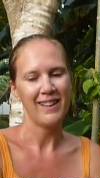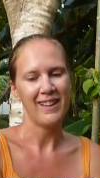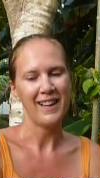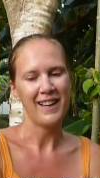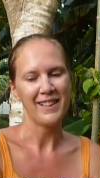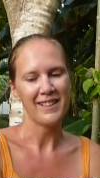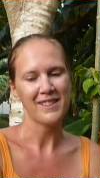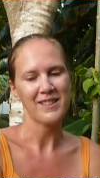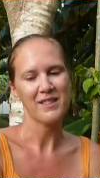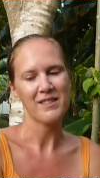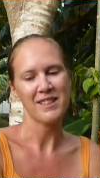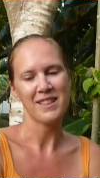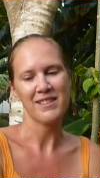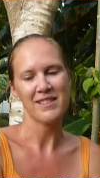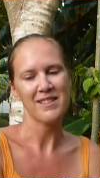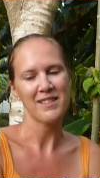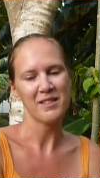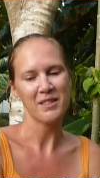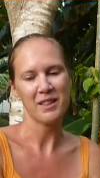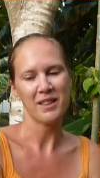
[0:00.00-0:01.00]
it's
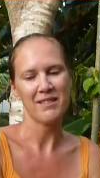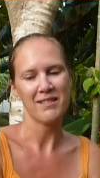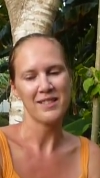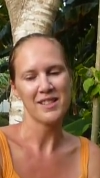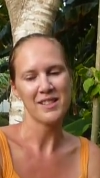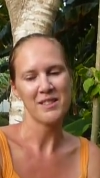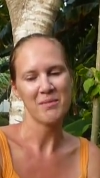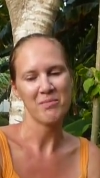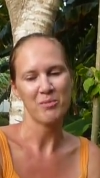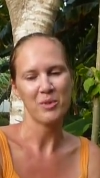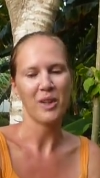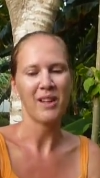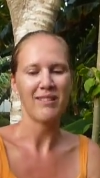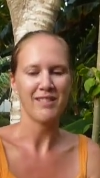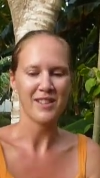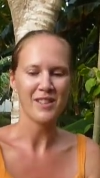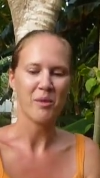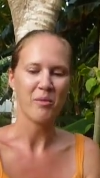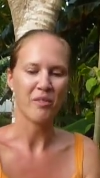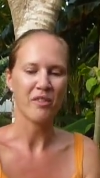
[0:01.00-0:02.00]
it's it's
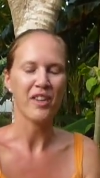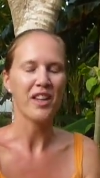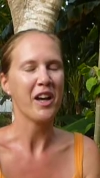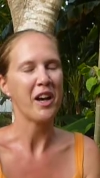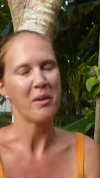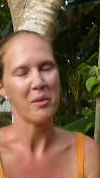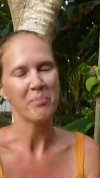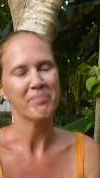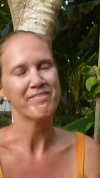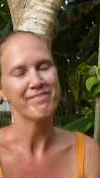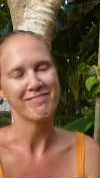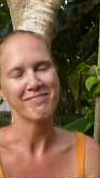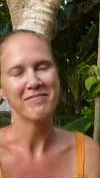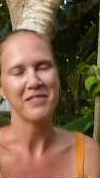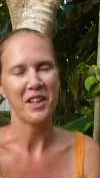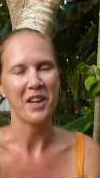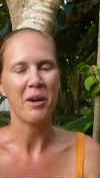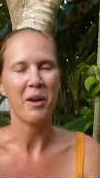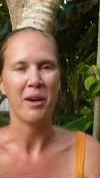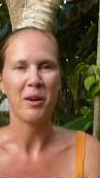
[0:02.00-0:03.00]
well something I,
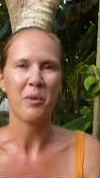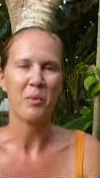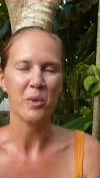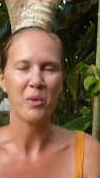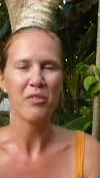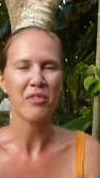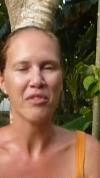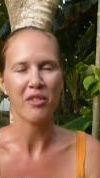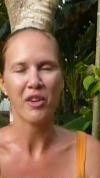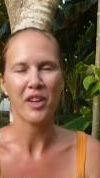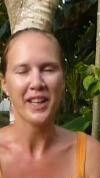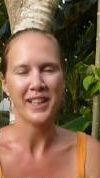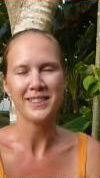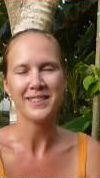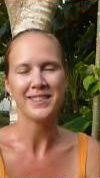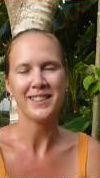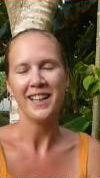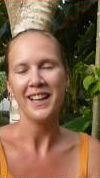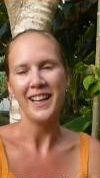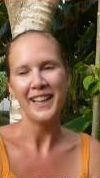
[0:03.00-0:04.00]
I won't forget
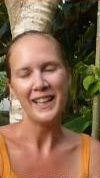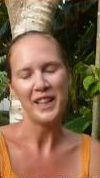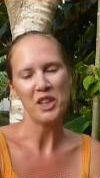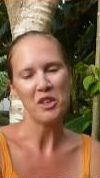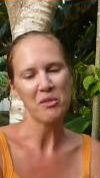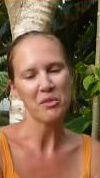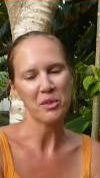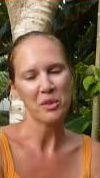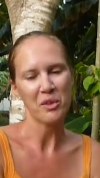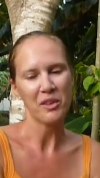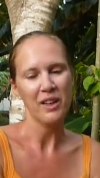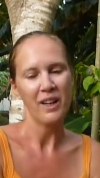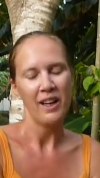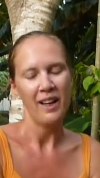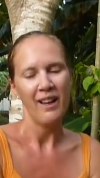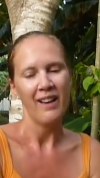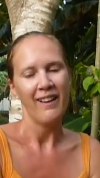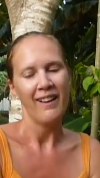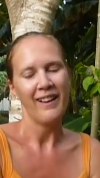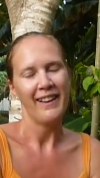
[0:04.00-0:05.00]
either
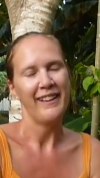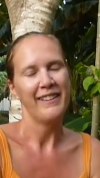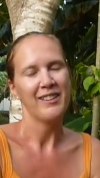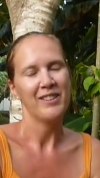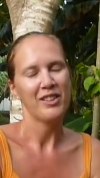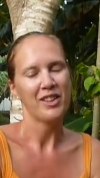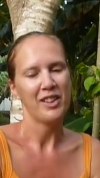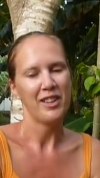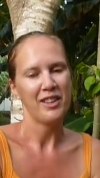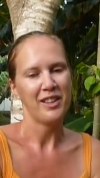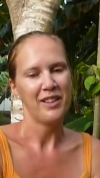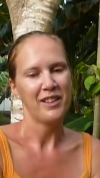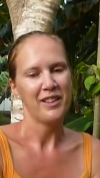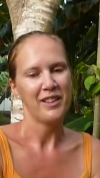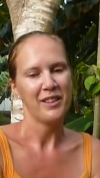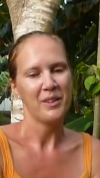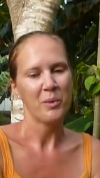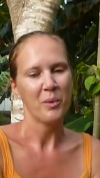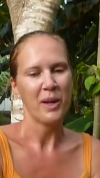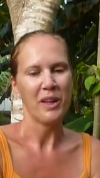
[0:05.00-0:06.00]
and uh,
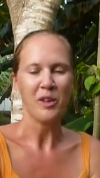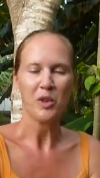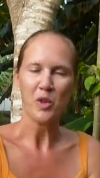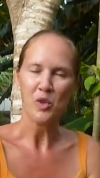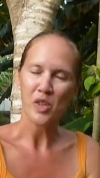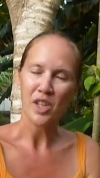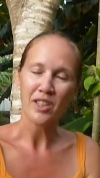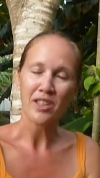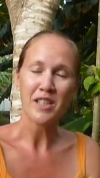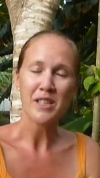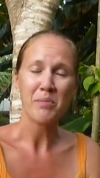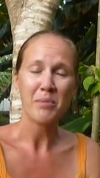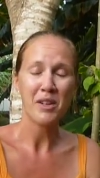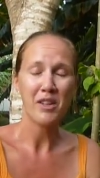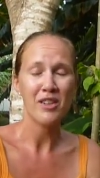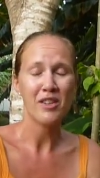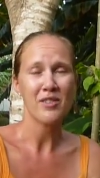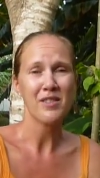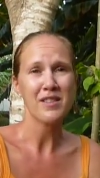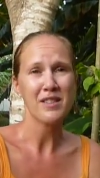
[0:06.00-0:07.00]
well, great
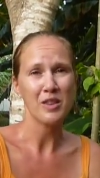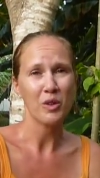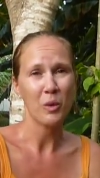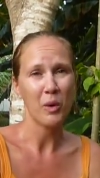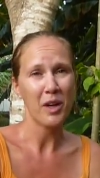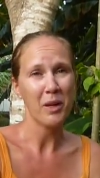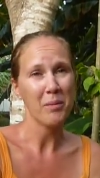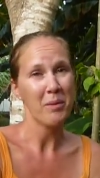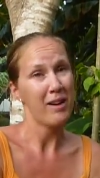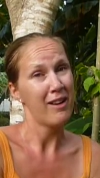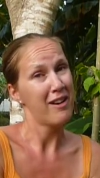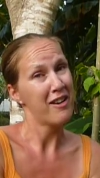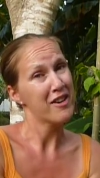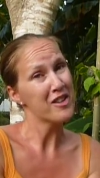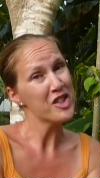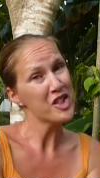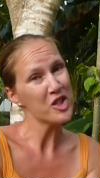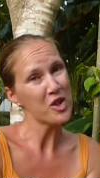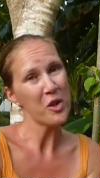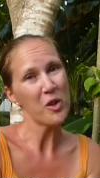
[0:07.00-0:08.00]
experience in
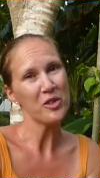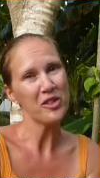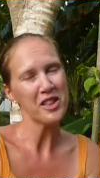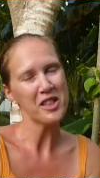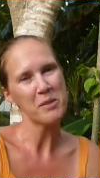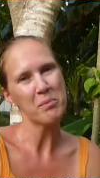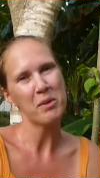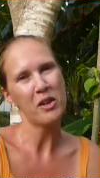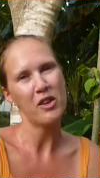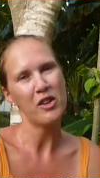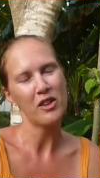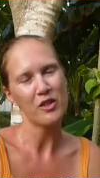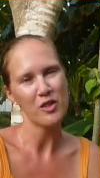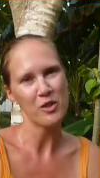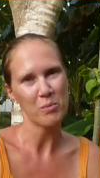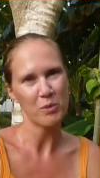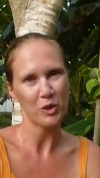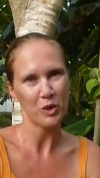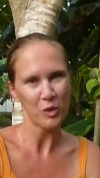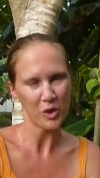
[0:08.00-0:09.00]
Guatemala, short
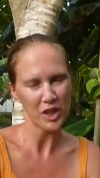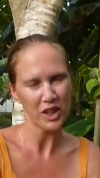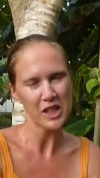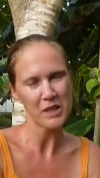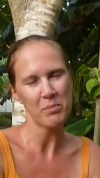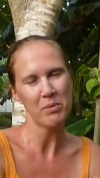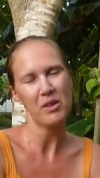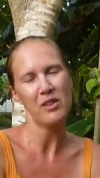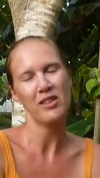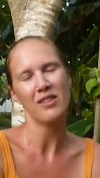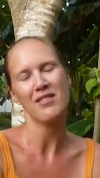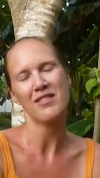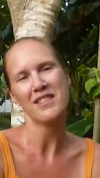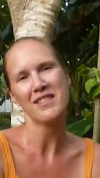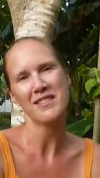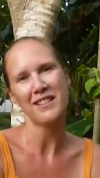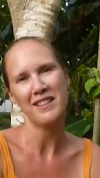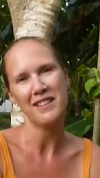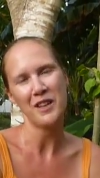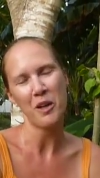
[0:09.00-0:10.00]
experience but great
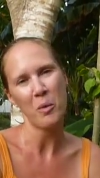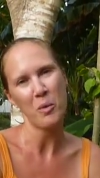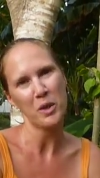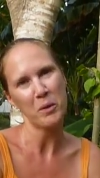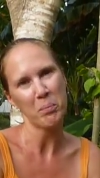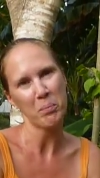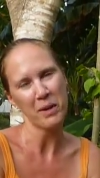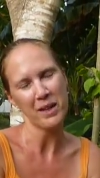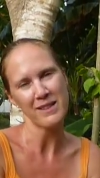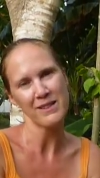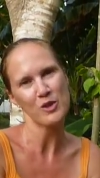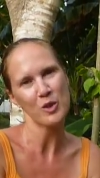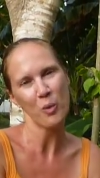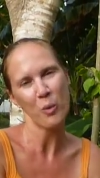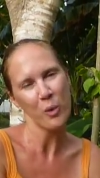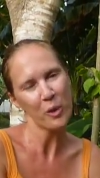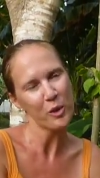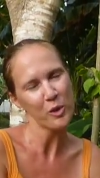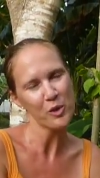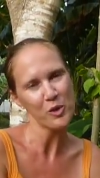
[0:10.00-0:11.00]
experience, and I will pass the
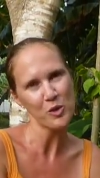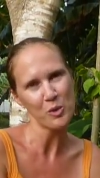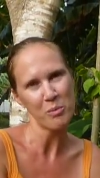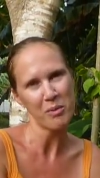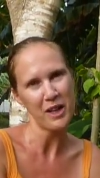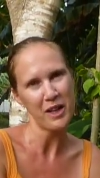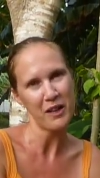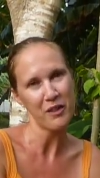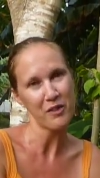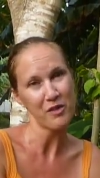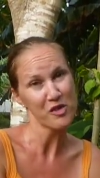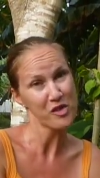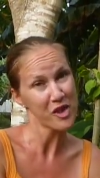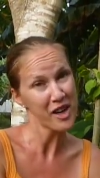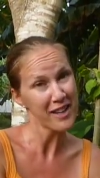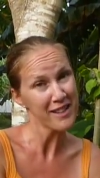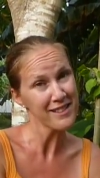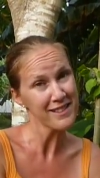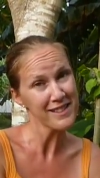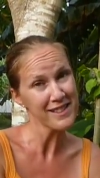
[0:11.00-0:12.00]
word to my
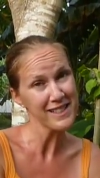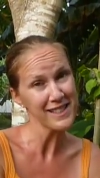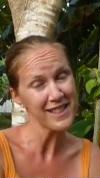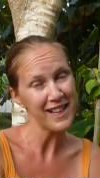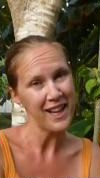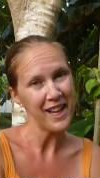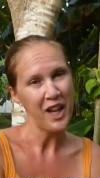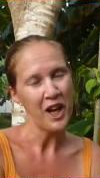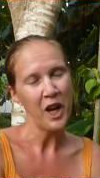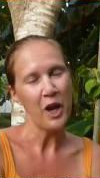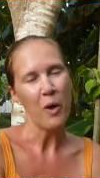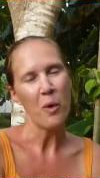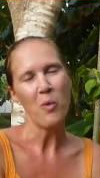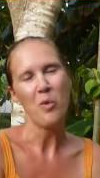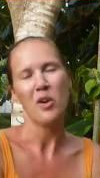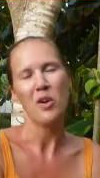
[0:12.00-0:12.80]
friends who